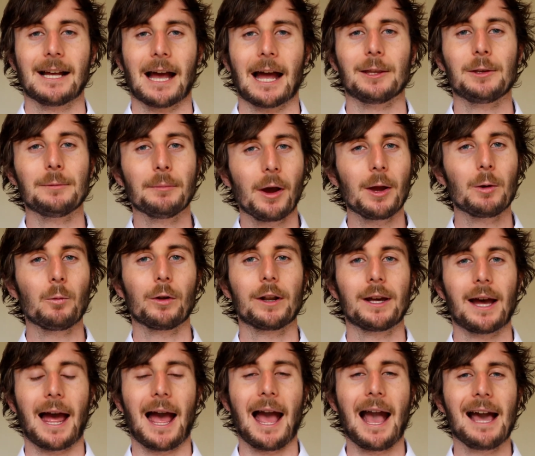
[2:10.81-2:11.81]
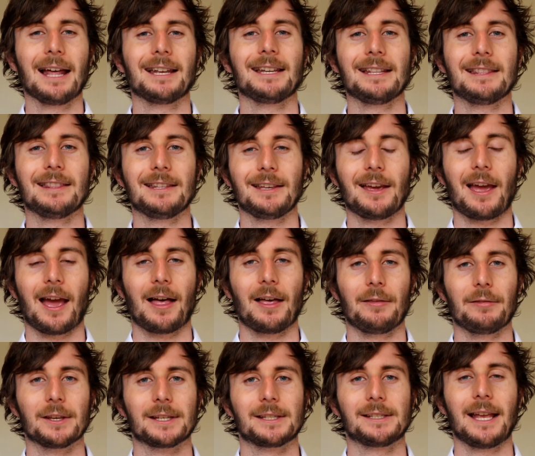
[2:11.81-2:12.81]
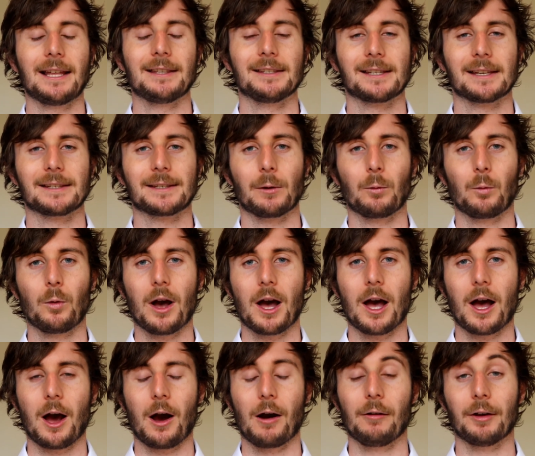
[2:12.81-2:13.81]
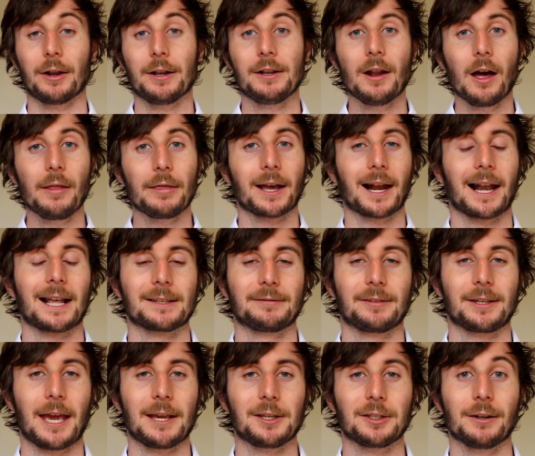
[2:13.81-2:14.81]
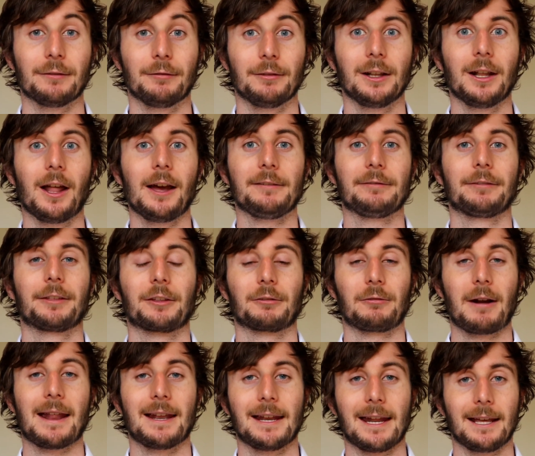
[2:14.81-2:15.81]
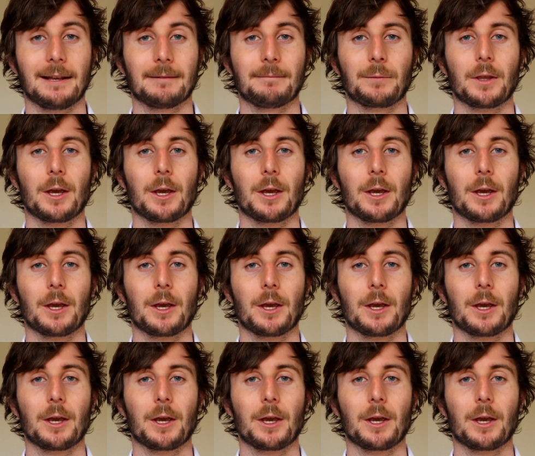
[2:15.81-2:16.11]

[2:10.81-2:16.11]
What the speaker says: And you might want to add in the sense, as it were, of another classification of life-threatening,